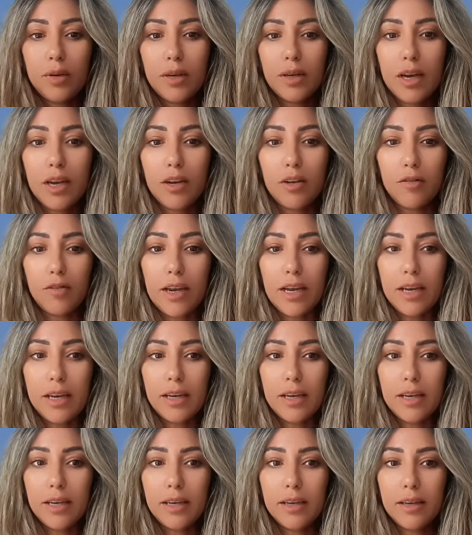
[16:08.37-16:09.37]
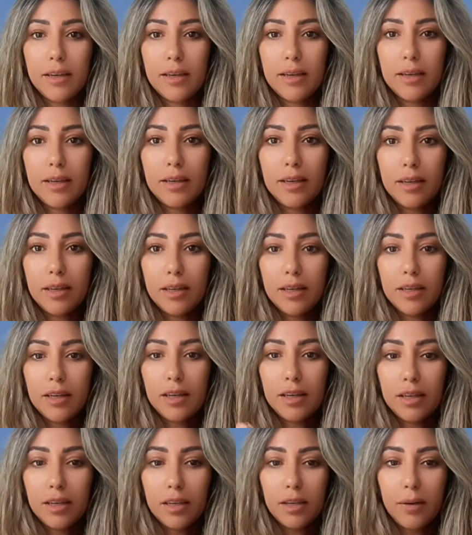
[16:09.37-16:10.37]
kind of like
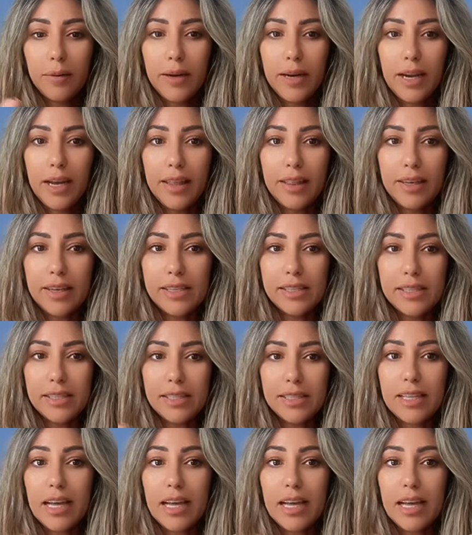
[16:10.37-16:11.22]
going like this.